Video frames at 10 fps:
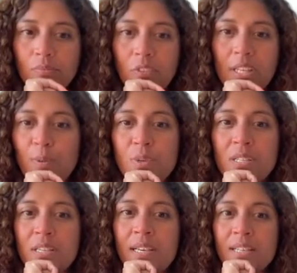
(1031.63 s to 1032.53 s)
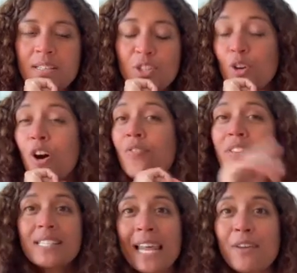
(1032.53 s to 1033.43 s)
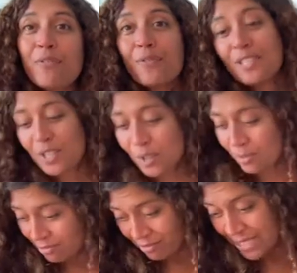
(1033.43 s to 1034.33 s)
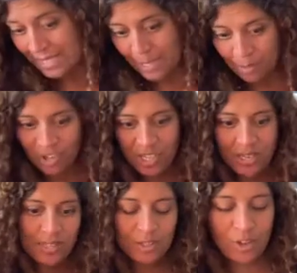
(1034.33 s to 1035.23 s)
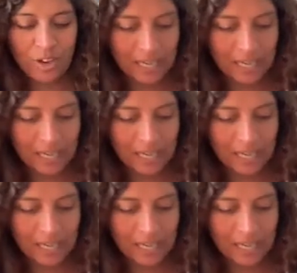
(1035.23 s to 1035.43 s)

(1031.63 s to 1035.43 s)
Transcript: It took on this life of its own, really. The project took on a